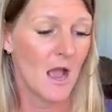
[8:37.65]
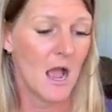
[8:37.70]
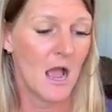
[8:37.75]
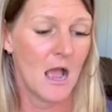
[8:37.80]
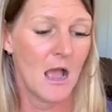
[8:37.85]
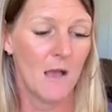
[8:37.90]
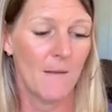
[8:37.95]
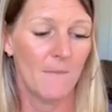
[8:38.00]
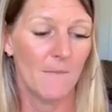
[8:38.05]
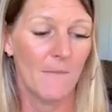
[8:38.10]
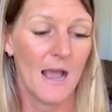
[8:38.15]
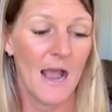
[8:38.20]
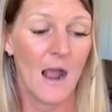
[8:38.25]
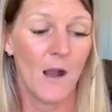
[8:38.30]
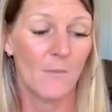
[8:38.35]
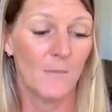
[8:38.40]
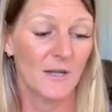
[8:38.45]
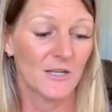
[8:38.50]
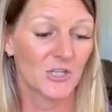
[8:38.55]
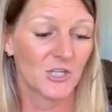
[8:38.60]

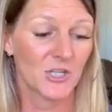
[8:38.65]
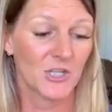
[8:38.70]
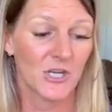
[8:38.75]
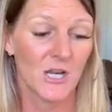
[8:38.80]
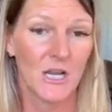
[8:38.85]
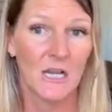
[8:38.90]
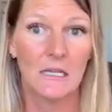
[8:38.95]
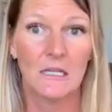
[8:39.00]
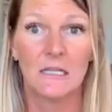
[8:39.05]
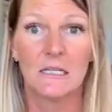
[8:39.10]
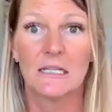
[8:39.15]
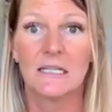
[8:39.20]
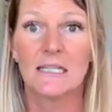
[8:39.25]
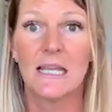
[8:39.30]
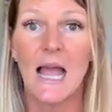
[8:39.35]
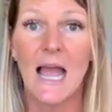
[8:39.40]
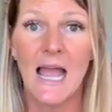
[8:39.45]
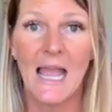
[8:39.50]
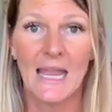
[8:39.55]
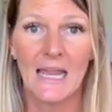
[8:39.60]
how much
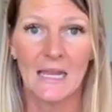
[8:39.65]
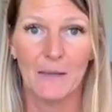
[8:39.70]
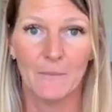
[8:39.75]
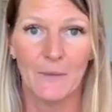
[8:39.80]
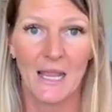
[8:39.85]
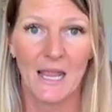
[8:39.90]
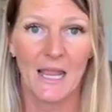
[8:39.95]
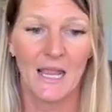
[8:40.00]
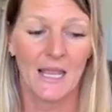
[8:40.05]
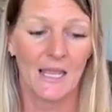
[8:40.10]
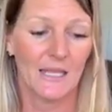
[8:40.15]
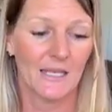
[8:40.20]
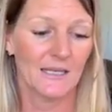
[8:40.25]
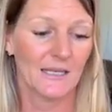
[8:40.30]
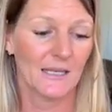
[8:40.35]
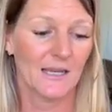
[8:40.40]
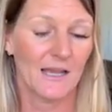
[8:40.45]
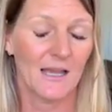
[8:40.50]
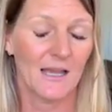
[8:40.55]
time and